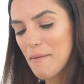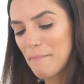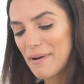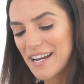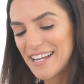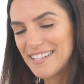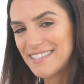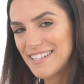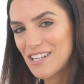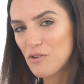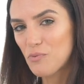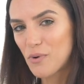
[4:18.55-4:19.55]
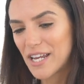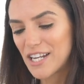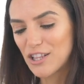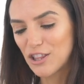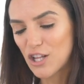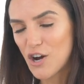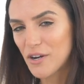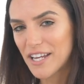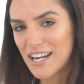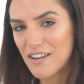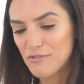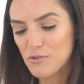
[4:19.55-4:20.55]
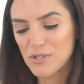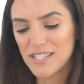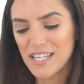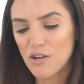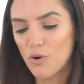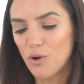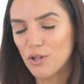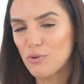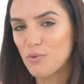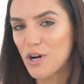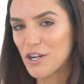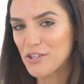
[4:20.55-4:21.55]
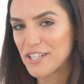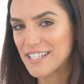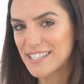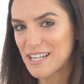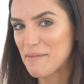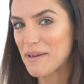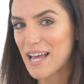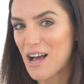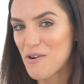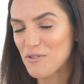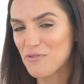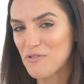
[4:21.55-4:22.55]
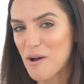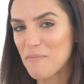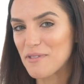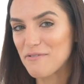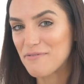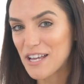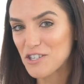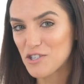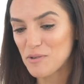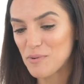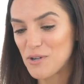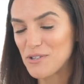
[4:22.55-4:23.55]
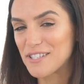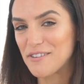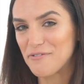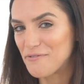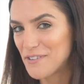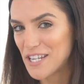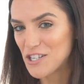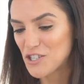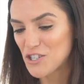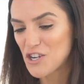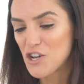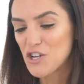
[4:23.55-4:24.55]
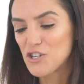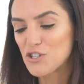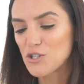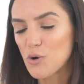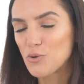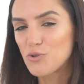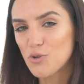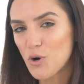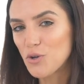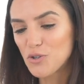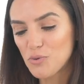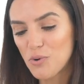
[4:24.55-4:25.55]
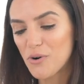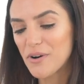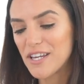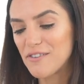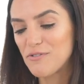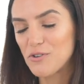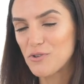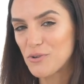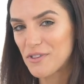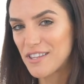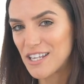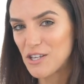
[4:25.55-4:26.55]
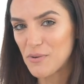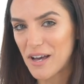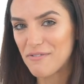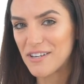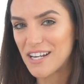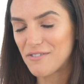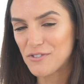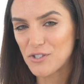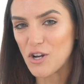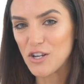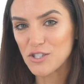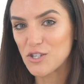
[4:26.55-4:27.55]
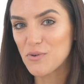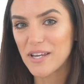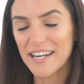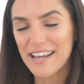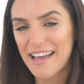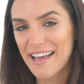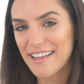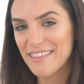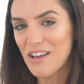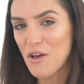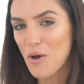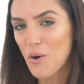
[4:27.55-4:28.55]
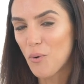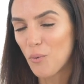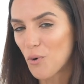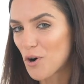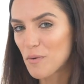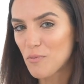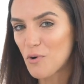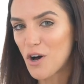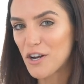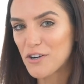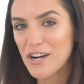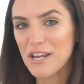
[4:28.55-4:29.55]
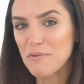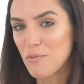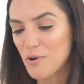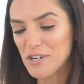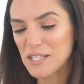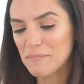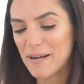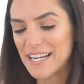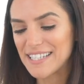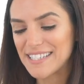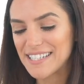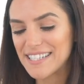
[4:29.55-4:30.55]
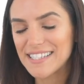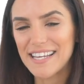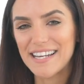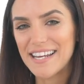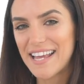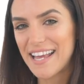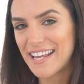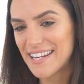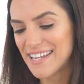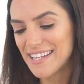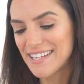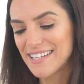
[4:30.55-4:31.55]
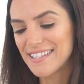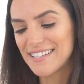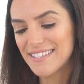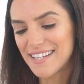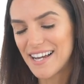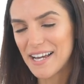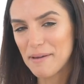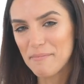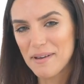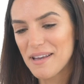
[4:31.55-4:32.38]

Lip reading: but I didn't wait it long enough to see all the water that's coming out from the vegetables, the fish. So don't worry if you don't think you have enough sauce. You can add warm water and more spices at any time.